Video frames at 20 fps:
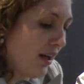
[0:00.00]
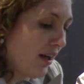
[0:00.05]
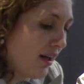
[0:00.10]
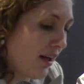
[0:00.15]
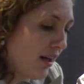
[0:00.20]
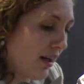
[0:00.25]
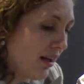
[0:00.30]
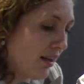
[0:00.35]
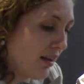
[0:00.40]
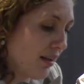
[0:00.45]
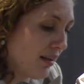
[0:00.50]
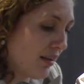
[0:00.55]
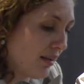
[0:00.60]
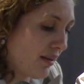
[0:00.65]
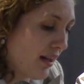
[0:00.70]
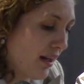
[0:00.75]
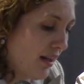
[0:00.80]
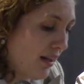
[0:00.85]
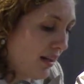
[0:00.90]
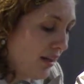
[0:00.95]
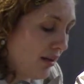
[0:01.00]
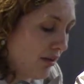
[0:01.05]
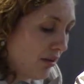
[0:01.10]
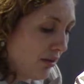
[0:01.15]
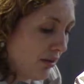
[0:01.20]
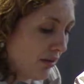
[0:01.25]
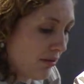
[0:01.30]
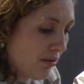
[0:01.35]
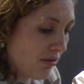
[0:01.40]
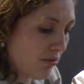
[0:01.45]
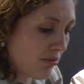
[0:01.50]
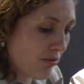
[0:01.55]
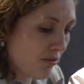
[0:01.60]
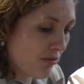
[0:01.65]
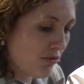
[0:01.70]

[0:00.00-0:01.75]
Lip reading: that Leo